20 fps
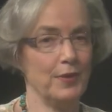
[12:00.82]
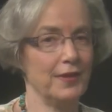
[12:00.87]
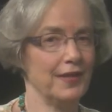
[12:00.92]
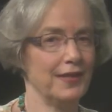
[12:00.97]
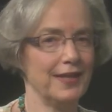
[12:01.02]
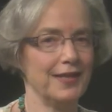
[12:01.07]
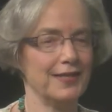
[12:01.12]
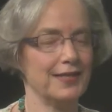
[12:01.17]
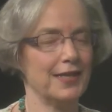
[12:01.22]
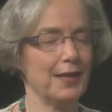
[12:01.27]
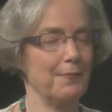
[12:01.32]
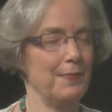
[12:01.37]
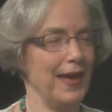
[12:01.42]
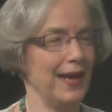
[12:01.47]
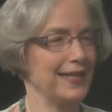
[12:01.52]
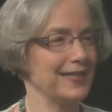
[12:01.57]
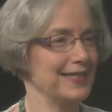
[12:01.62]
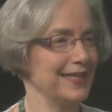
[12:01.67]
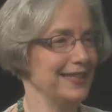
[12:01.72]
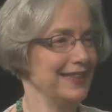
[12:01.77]
the kids come
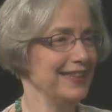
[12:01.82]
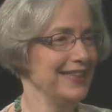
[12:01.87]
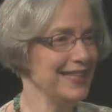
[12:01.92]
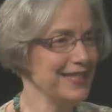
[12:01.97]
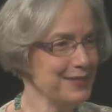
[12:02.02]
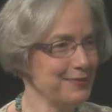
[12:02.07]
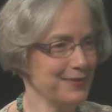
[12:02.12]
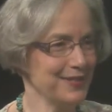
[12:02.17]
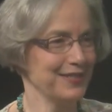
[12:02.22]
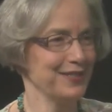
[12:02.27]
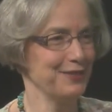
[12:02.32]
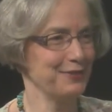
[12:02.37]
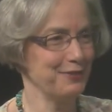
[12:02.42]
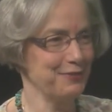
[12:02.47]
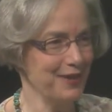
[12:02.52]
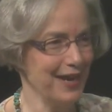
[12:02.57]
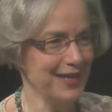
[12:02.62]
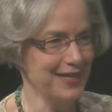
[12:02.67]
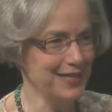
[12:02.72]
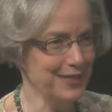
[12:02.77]
back and say, "This was the
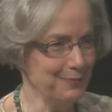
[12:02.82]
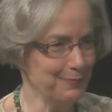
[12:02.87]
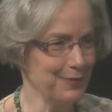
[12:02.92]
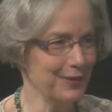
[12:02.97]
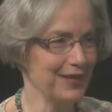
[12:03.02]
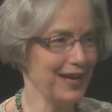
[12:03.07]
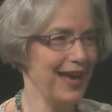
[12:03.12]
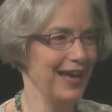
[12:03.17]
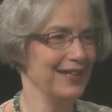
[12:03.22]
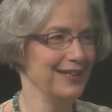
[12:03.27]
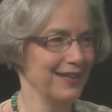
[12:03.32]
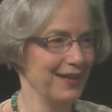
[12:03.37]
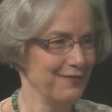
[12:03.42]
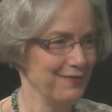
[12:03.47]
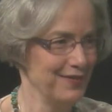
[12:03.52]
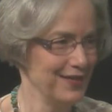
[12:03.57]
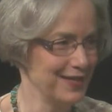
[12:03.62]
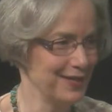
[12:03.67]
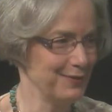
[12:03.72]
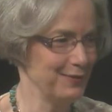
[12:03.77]
greatest book. I
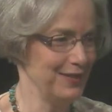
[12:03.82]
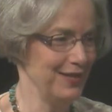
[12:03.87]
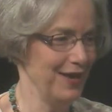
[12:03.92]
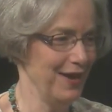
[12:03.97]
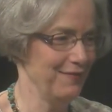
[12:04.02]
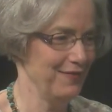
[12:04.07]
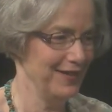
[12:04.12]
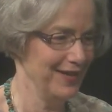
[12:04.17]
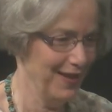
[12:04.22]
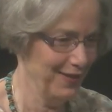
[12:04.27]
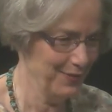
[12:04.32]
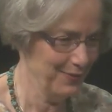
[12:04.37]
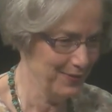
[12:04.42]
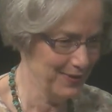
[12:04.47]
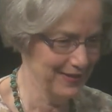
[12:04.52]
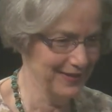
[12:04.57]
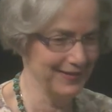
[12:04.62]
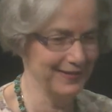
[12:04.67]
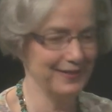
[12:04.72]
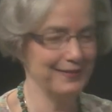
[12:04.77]
love this. Do you have another
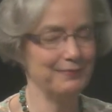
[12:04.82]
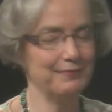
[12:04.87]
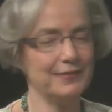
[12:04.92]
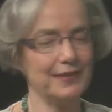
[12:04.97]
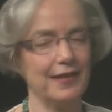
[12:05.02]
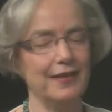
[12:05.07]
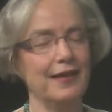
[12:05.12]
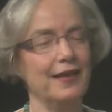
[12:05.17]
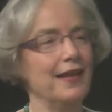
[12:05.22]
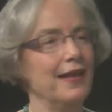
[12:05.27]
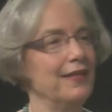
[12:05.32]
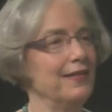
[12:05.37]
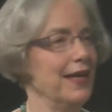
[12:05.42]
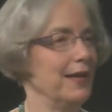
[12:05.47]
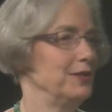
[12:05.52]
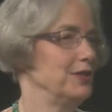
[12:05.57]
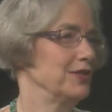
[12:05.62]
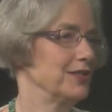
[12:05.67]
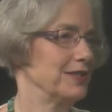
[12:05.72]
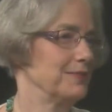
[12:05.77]
one?" And,
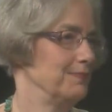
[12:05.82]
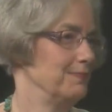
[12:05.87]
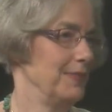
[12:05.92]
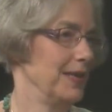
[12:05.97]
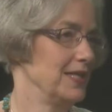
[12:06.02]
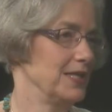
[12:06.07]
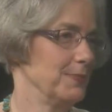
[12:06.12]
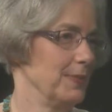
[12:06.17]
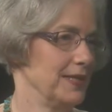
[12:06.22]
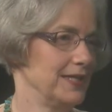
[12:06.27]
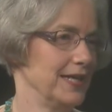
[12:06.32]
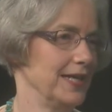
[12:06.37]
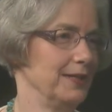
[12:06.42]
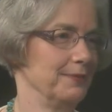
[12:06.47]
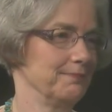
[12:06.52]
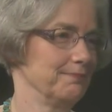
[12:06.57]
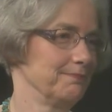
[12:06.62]
that just makes my day.